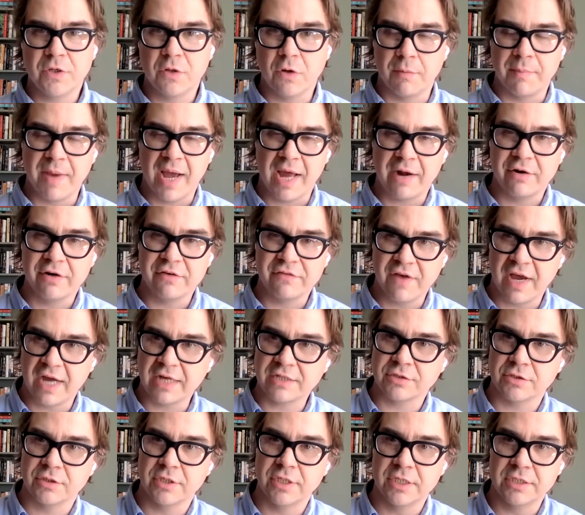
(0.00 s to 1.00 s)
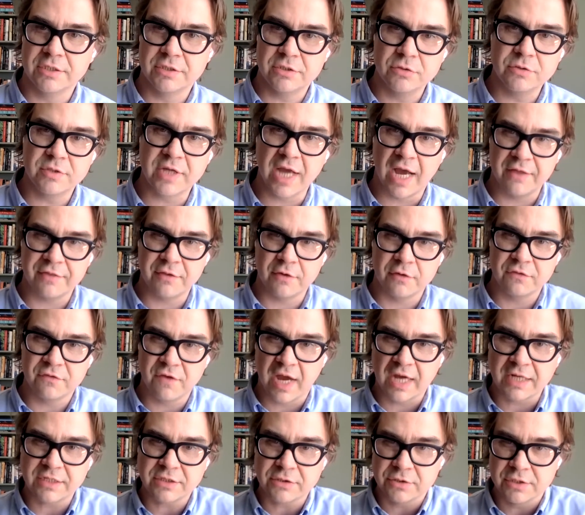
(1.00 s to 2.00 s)
battery factory, two cathode
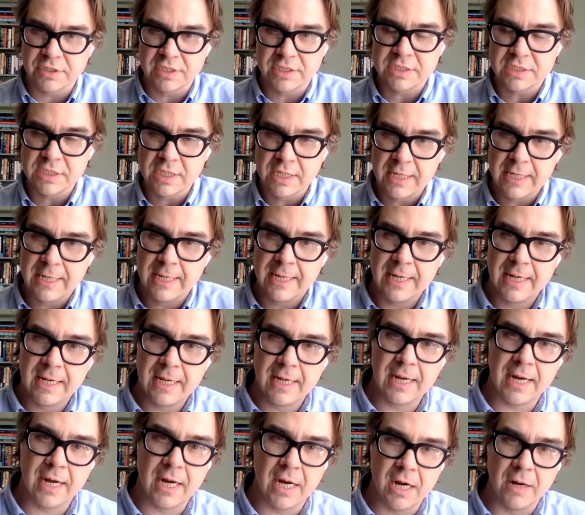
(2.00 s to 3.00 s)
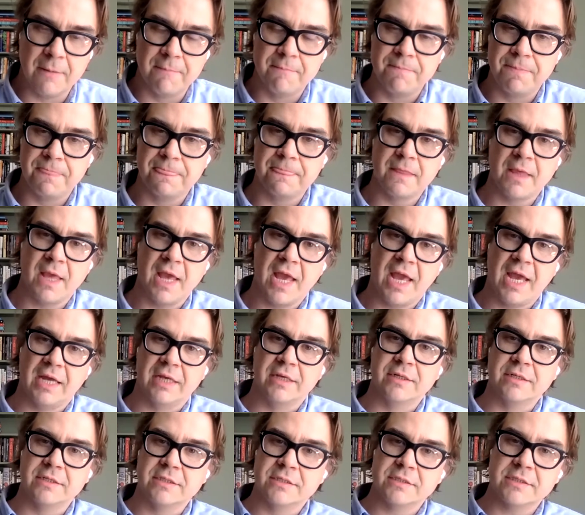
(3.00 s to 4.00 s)
factories,
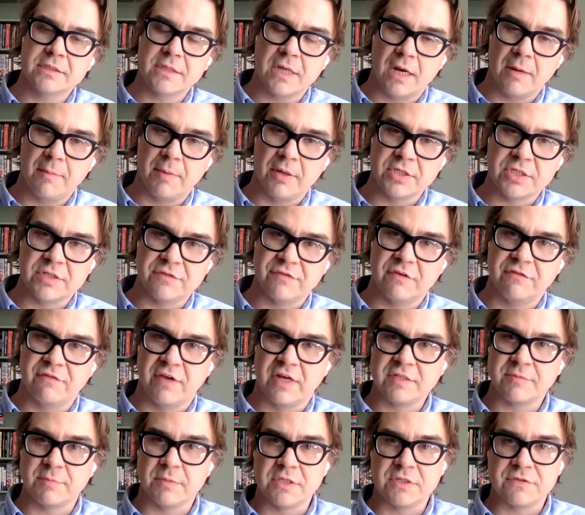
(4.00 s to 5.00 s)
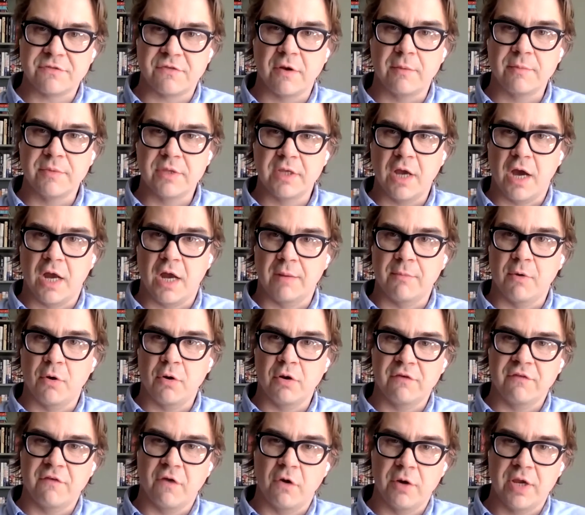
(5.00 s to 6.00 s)
and a bunch of investments from the
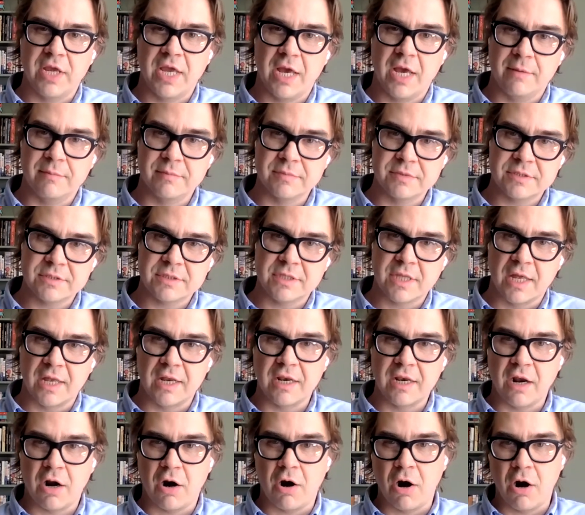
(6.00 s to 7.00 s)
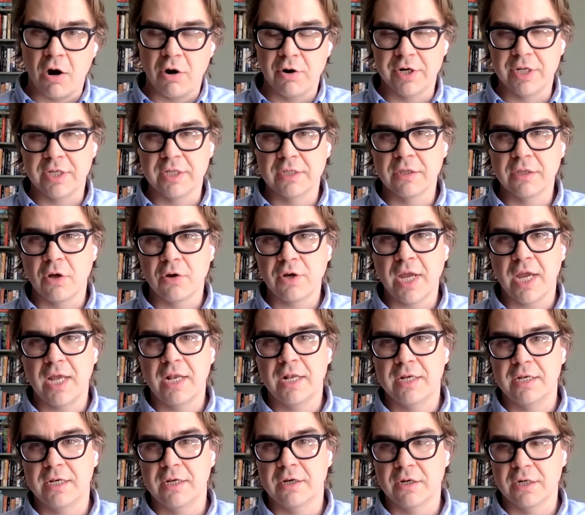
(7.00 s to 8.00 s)
automotive OEMs that are already
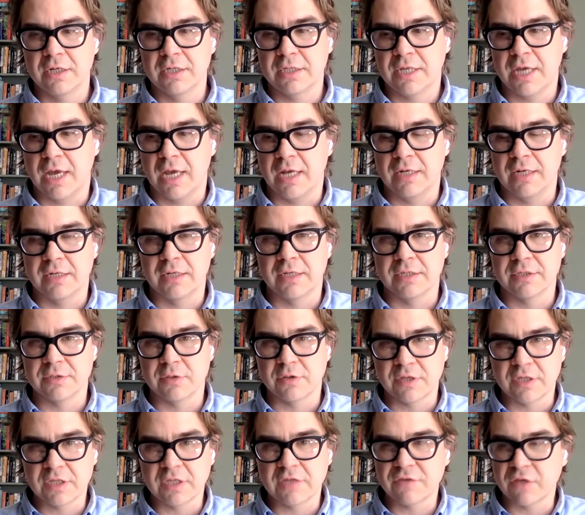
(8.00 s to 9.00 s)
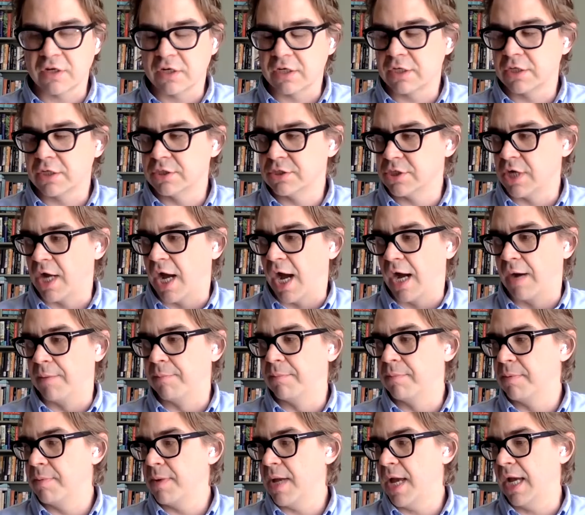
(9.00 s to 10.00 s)
located here in Canada. So I think they've done a good job.
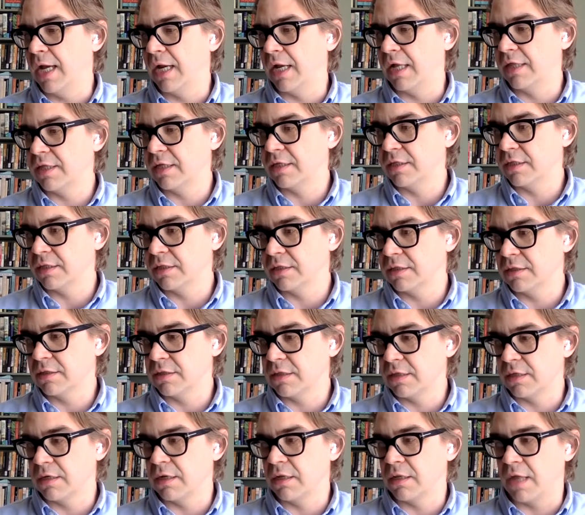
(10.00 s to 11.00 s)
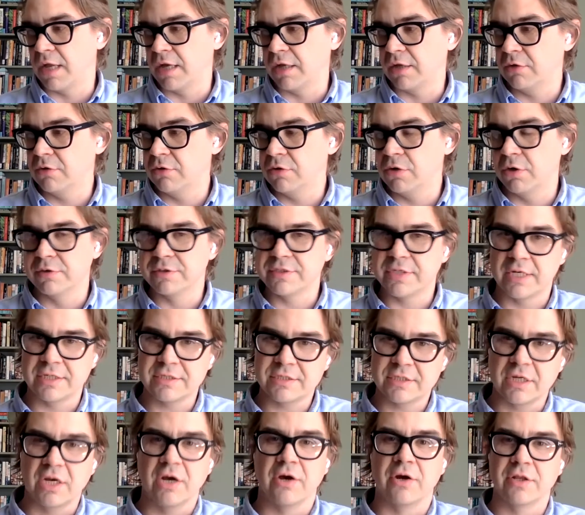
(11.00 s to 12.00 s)
And I think that a lot of kudos has
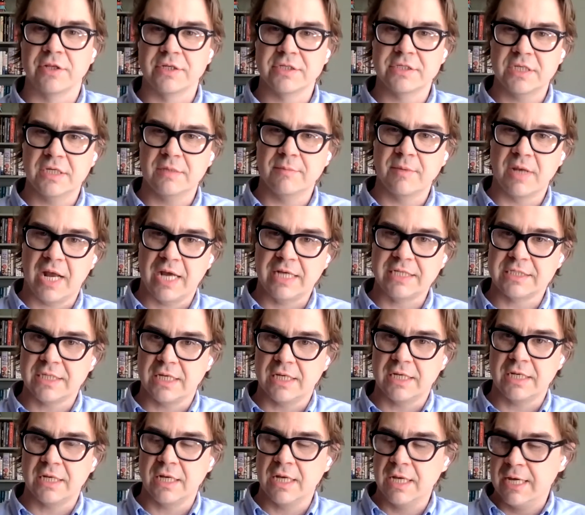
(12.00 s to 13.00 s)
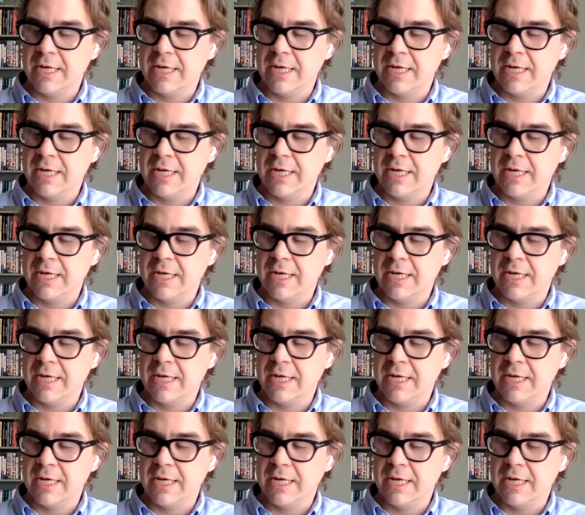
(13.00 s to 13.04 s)
to go to the team at ISED,